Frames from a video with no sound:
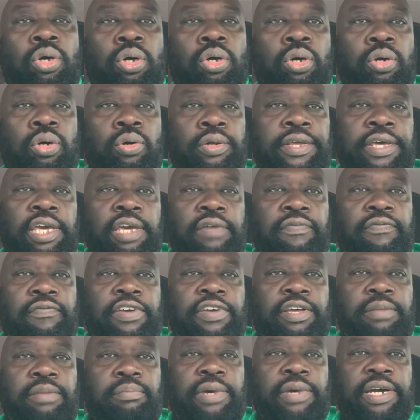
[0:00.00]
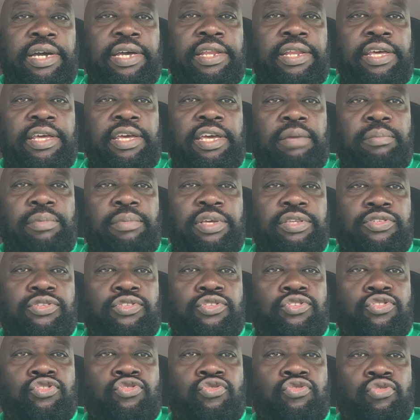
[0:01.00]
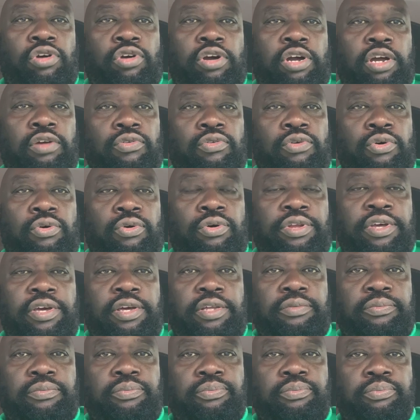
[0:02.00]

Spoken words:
good evening. My name is Troy Roden.